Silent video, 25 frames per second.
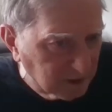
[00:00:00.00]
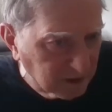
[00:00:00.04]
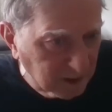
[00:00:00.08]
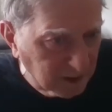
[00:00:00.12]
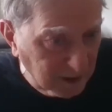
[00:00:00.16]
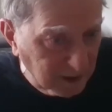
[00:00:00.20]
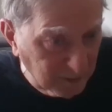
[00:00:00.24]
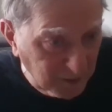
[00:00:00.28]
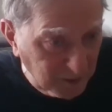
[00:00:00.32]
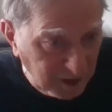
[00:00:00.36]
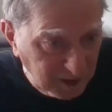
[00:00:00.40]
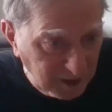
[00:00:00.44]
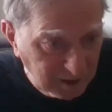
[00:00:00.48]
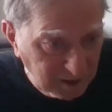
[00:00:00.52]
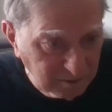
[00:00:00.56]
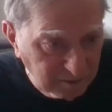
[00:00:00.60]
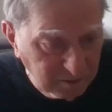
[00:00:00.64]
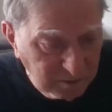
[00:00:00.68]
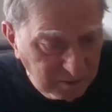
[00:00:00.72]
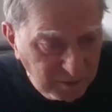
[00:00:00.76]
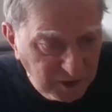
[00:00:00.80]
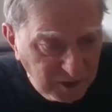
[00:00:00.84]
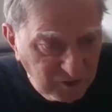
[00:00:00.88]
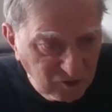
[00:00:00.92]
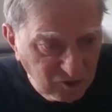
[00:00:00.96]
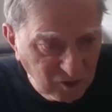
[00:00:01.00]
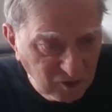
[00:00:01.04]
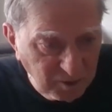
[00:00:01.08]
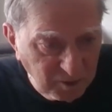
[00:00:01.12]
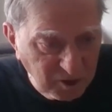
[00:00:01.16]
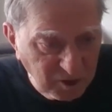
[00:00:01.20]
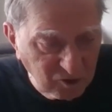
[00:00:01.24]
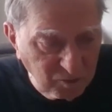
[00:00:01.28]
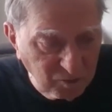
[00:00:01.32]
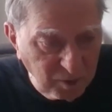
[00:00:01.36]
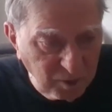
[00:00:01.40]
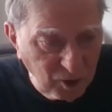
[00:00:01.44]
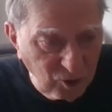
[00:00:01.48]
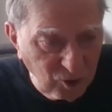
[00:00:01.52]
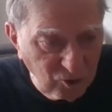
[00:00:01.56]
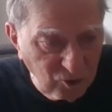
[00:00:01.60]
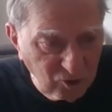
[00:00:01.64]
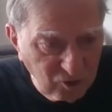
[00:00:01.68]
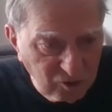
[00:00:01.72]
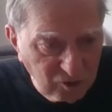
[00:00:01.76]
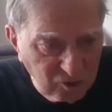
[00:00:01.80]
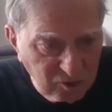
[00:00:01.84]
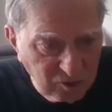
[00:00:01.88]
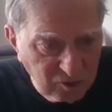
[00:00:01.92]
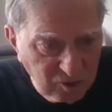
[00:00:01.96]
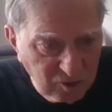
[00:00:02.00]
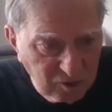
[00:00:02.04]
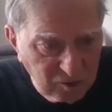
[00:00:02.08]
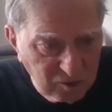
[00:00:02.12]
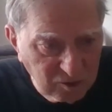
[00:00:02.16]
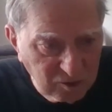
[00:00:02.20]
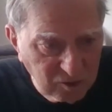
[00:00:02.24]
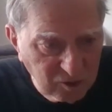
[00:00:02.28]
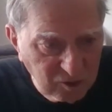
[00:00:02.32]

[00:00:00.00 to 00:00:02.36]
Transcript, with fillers: limited, but some exposure to,